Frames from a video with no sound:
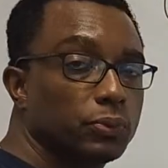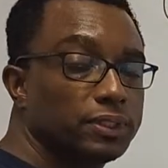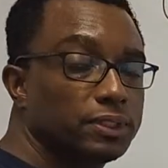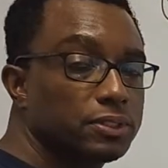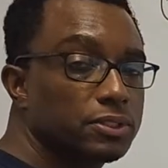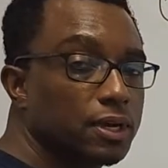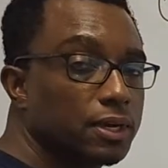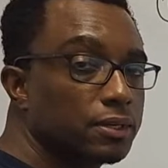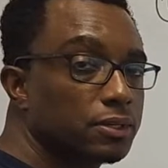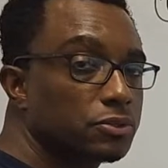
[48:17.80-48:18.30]
which
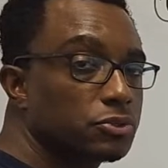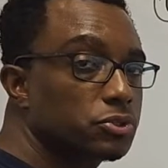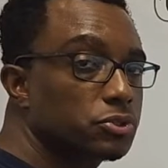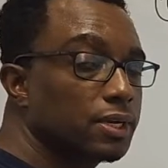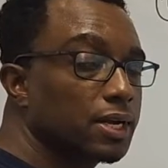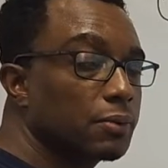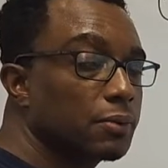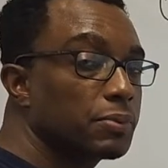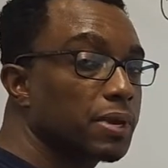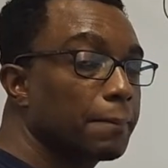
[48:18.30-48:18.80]
is
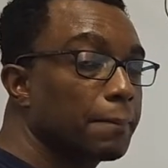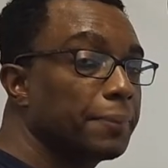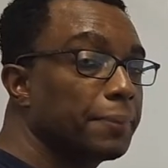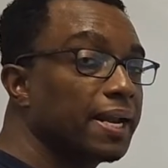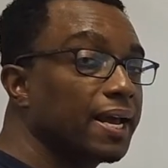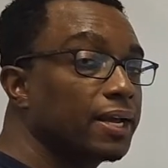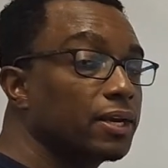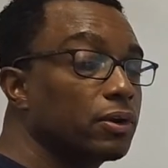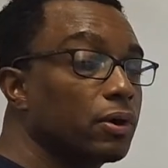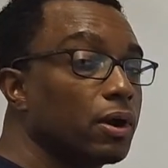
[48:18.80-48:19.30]
understood, and we are
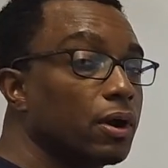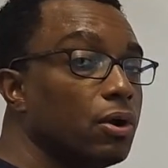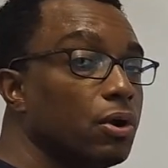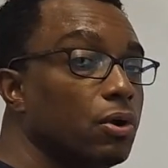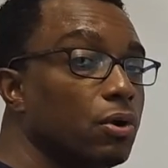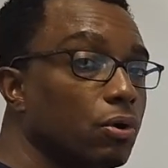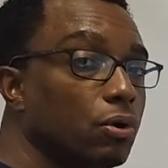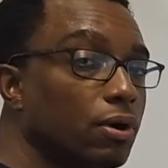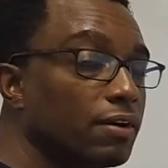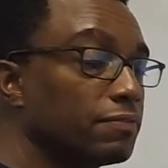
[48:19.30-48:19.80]
applying our
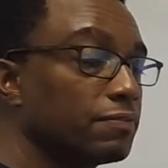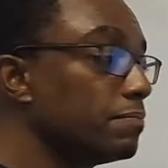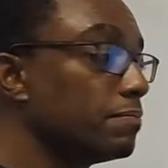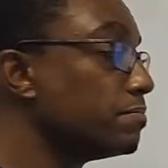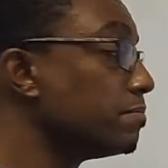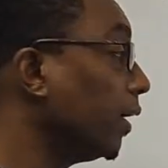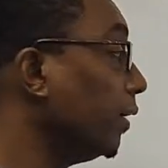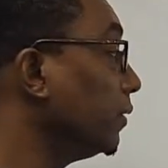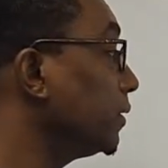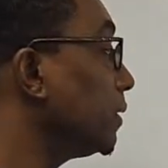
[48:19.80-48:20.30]
law
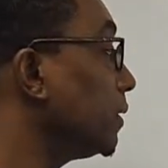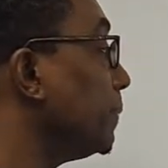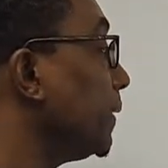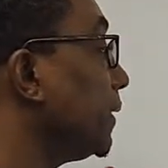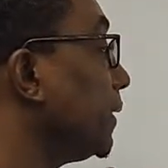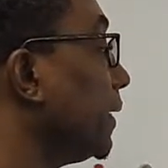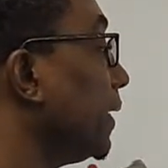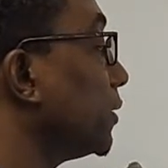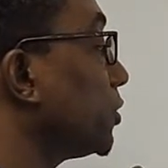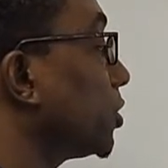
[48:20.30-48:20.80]
of
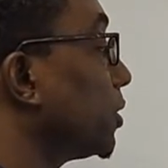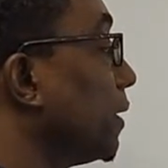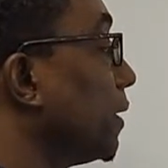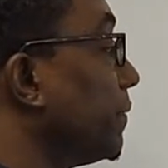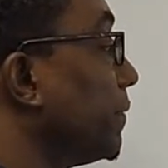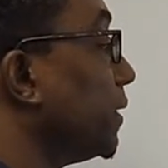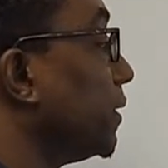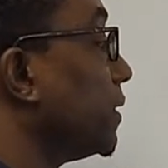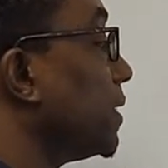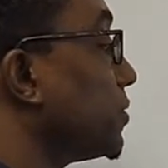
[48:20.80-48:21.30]
multiplication
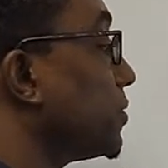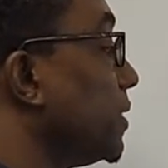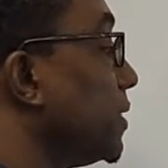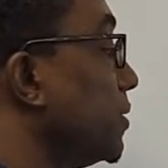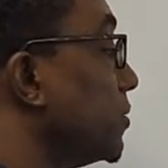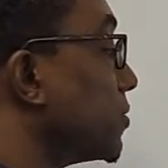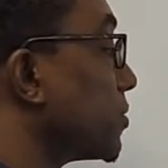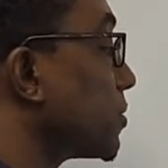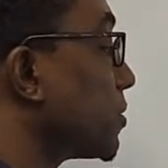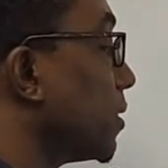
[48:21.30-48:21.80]
of
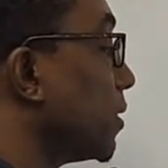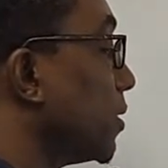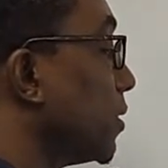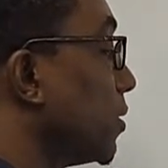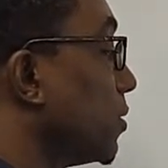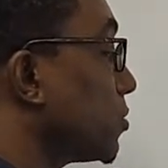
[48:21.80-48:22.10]
indices.